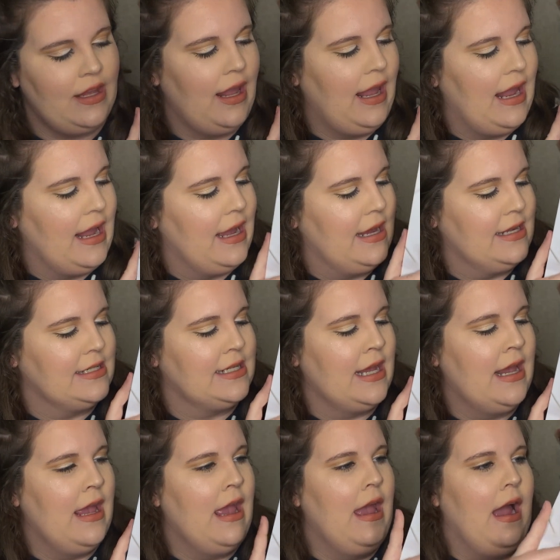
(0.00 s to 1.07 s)
And
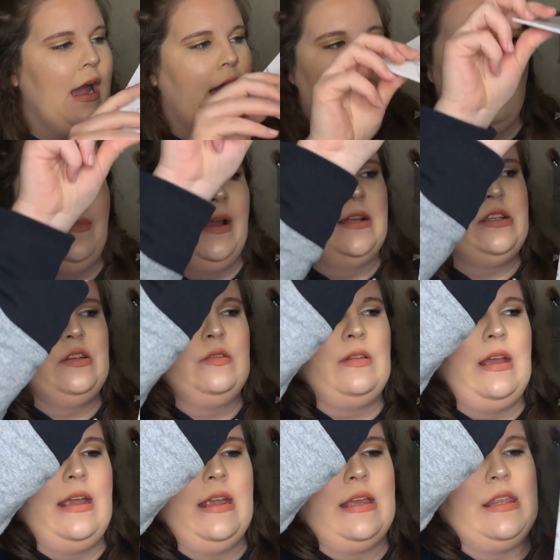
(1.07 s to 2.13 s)
I do
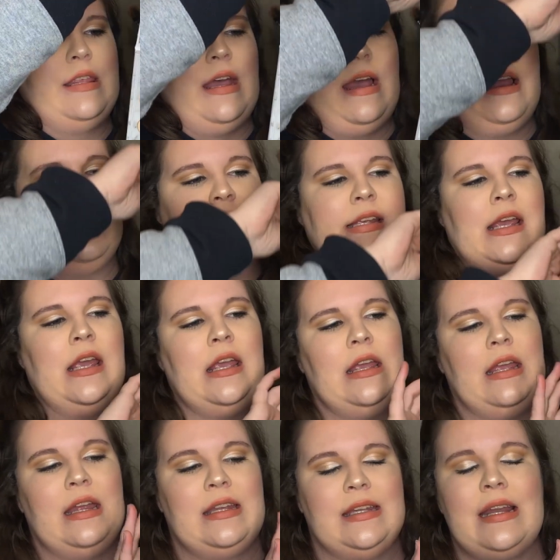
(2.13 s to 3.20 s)
like that
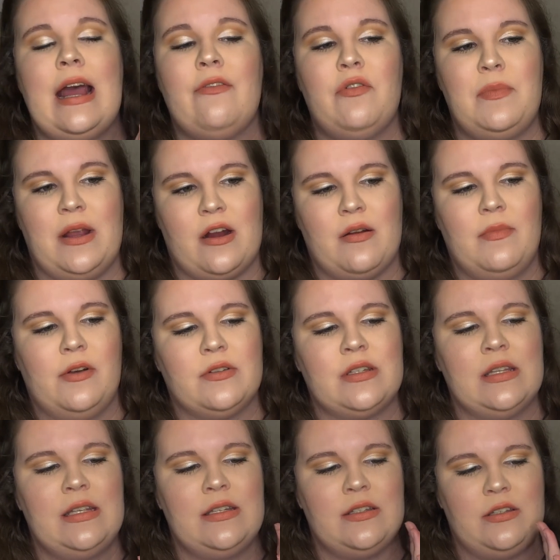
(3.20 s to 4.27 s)
it did have a mirror. Most
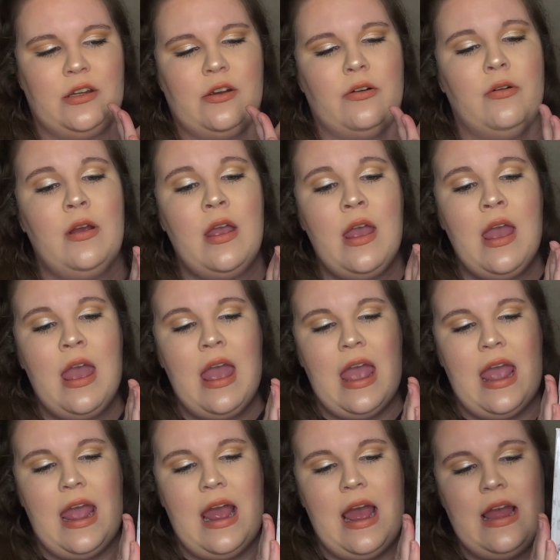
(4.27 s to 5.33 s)
of these do,
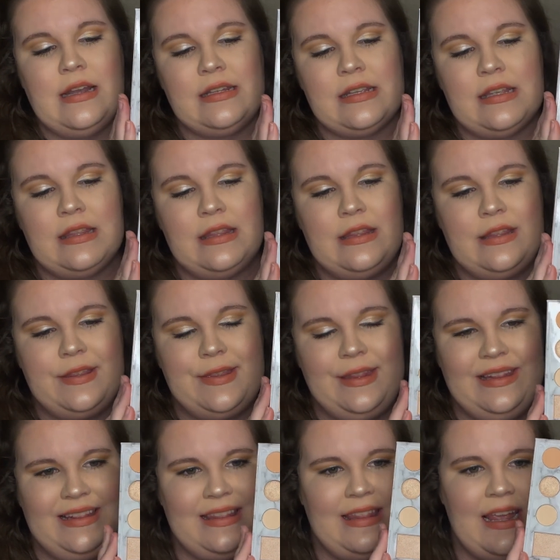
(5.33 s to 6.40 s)
and
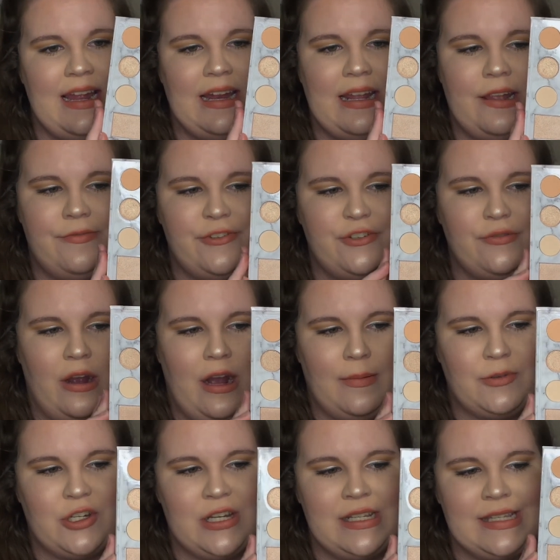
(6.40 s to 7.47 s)
it gives you
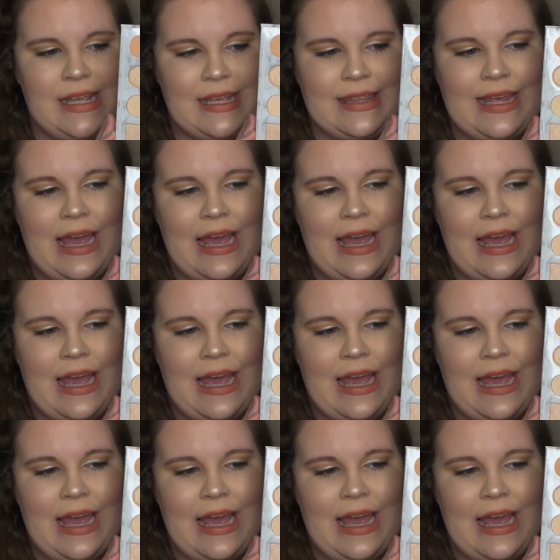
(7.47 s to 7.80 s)
options like the